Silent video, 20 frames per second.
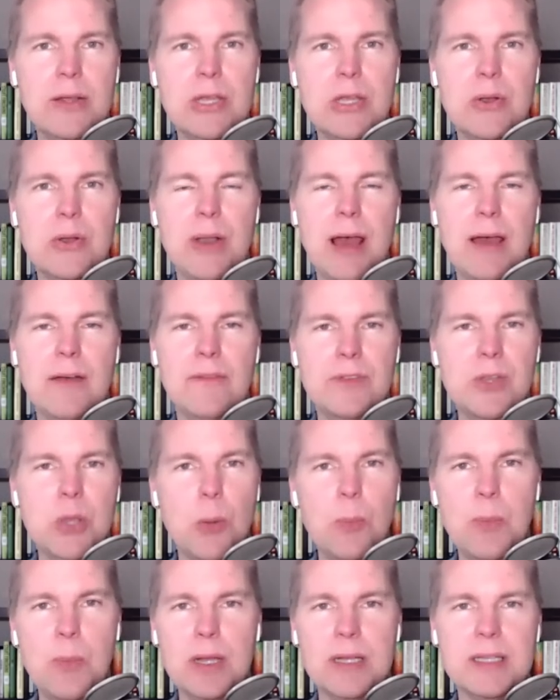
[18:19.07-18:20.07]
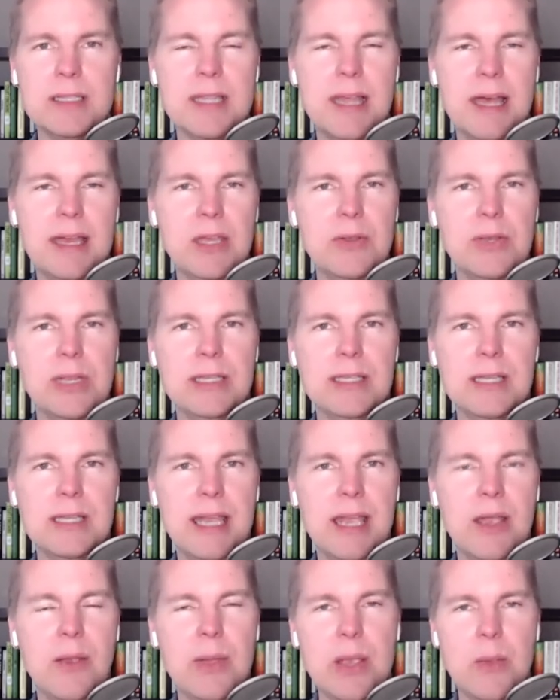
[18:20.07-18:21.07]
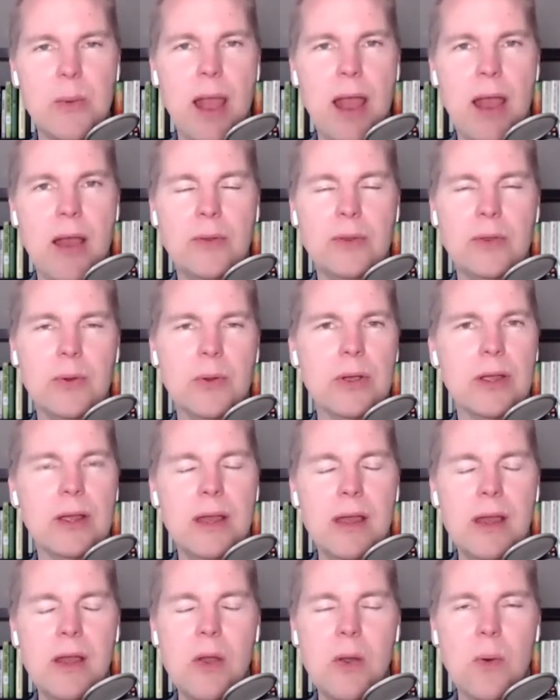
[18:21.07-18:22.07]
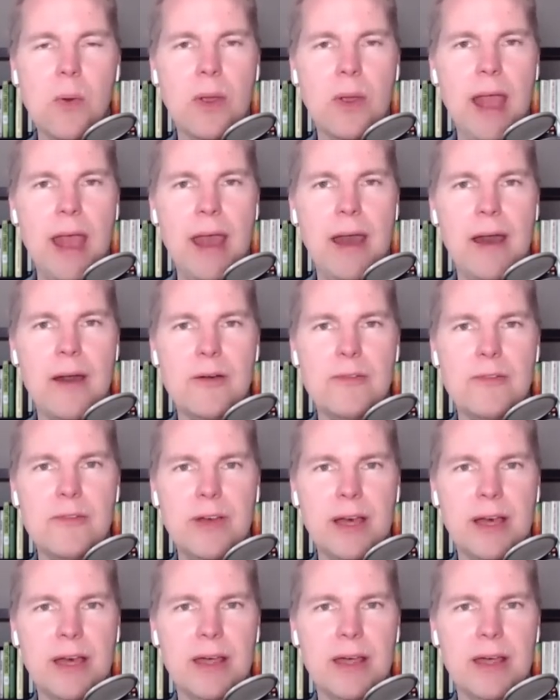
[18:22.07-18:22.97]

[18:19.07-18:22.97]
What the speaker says: You don't have notebooks that you need to carry around or have